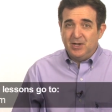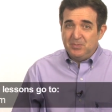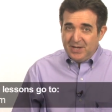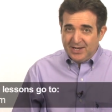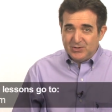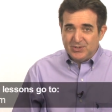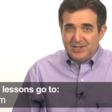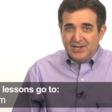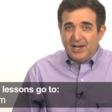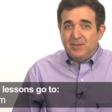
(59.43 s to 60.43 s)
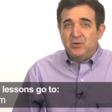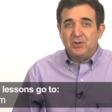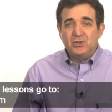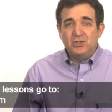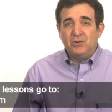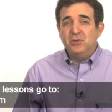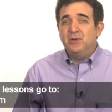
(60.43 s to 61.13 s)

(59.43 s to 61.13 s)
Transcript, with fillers: up next, I'm going to show you